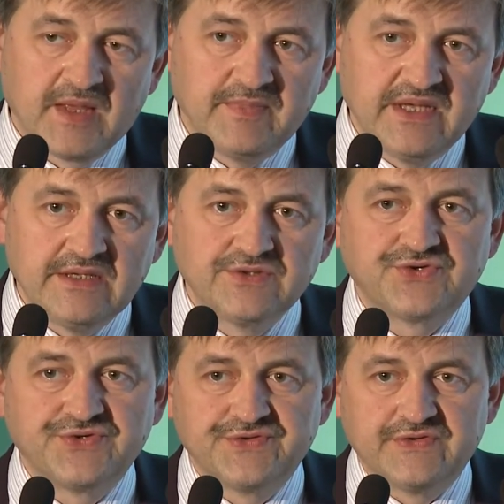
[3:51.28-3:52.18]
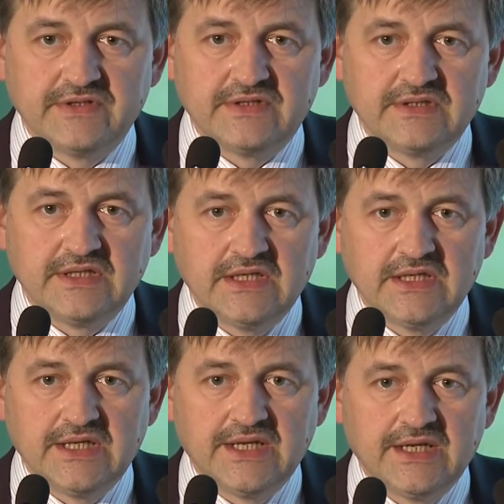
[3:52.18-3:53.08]
be interested
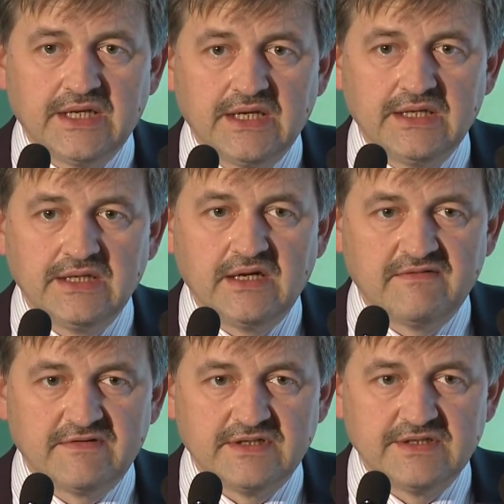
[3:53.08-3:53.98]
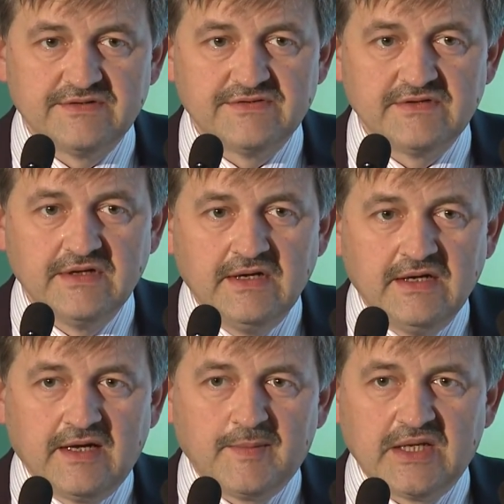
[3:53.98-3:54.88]
in e-governance.
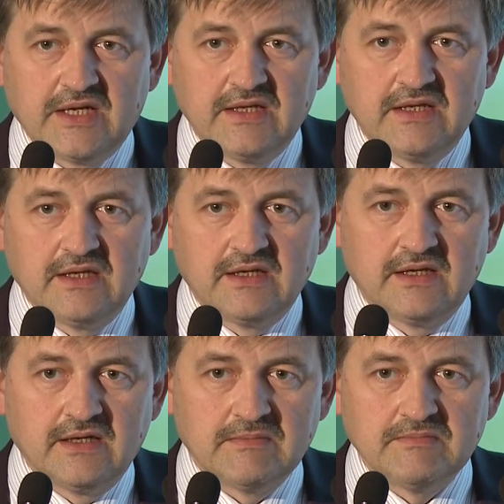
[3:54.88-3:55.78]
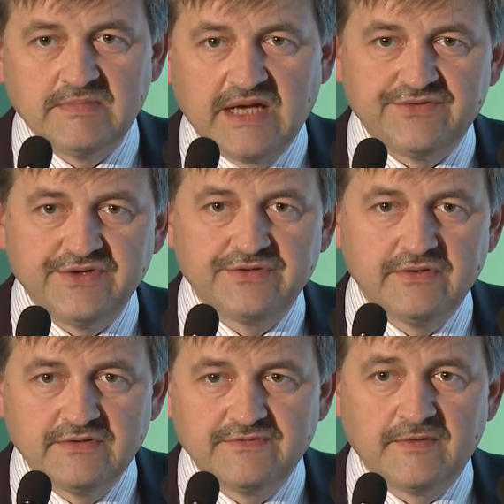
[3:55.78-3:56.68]
I mean, I had
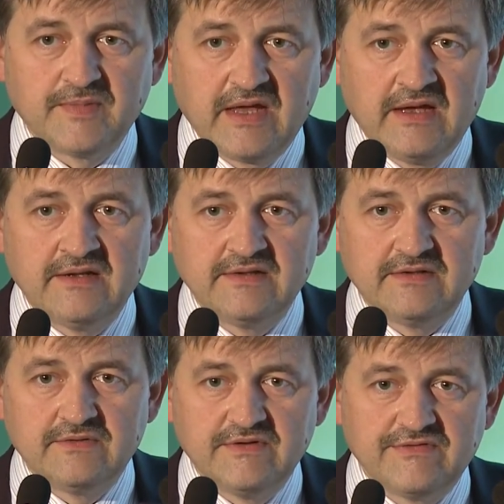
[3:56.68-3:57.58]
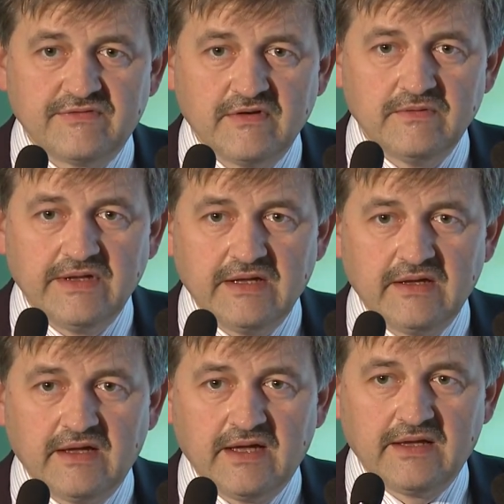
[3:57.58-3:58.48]
returned from Canada to
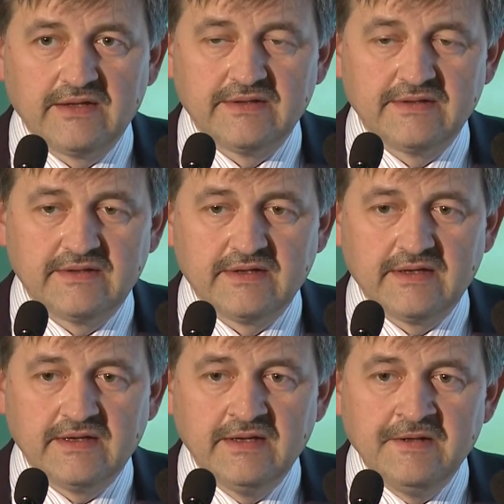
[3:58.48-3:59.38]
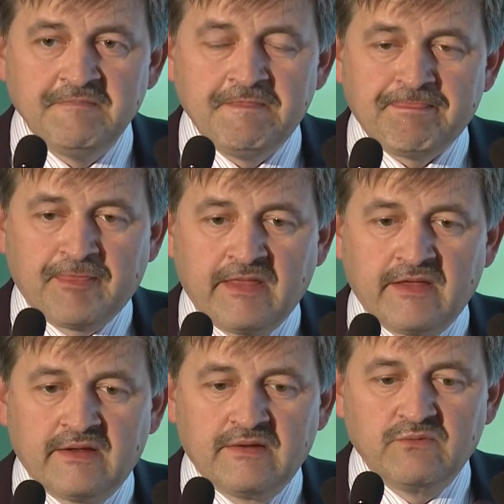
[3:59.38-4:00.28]
Estonia, and
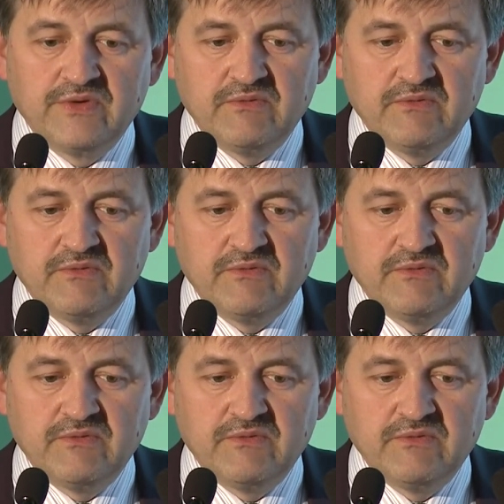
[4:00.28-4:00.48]
we